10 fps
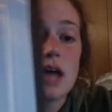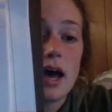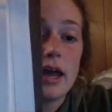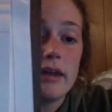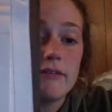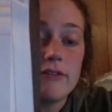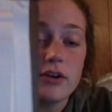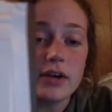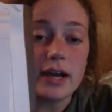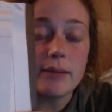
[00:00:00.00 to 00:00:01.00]
on
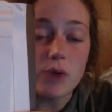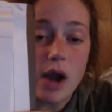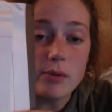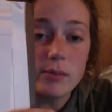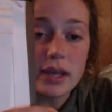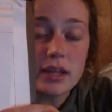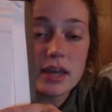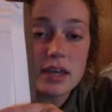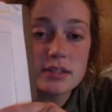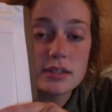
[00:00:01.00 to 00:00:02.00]
figuring out a problem like
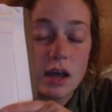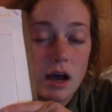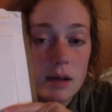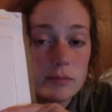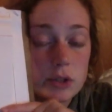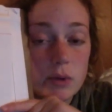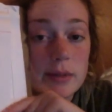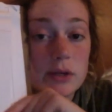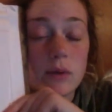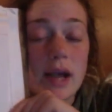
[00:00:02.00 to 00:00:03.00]
this? Do you want me
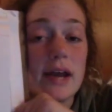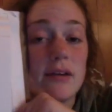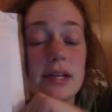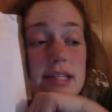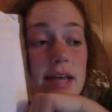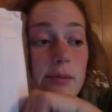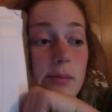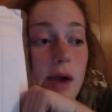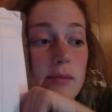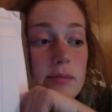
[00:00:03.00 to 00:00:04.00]
to write out an example
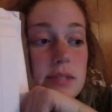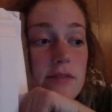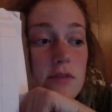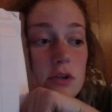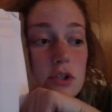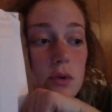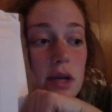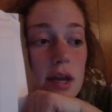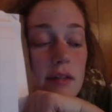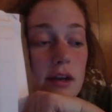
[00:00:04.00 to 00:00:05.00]
problem, see if you could do
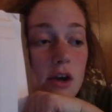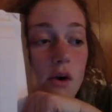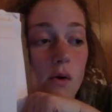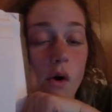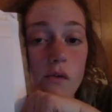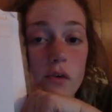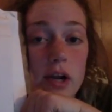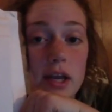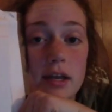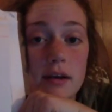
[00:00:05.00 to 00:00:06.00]
it, and then go over
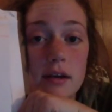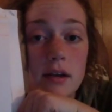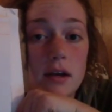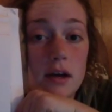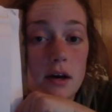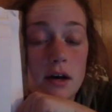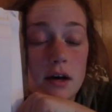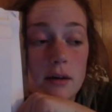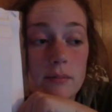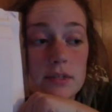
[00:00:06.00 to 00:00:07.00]
it?
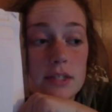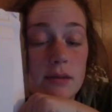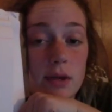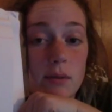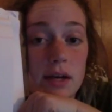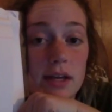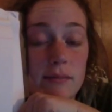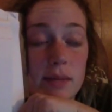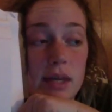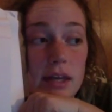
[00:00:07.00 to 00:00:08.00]
Does anybody want to give
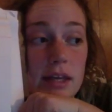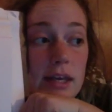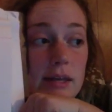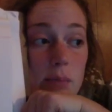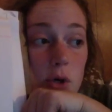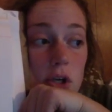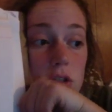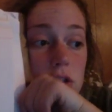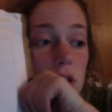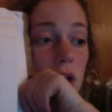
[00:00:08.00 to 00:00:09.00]
me any
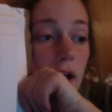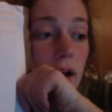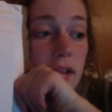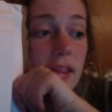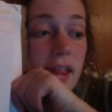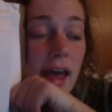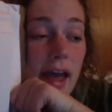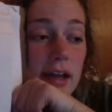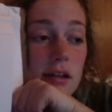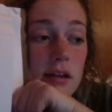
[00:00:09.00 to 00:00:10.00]
input on
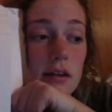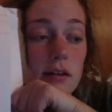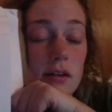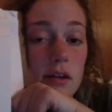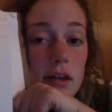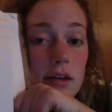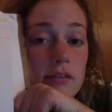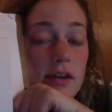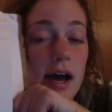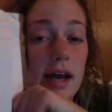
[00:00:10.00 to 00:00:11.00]
that? If
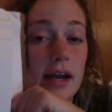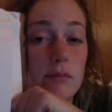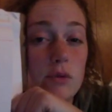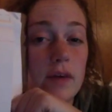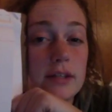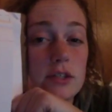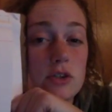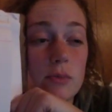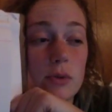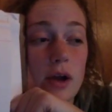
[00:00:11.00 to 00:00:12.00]
not, I'll move on to
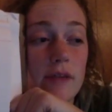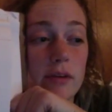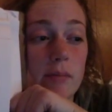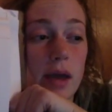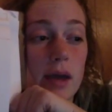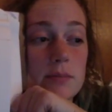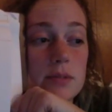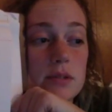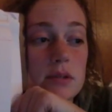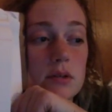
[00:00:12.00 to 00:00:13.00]
topographic maps.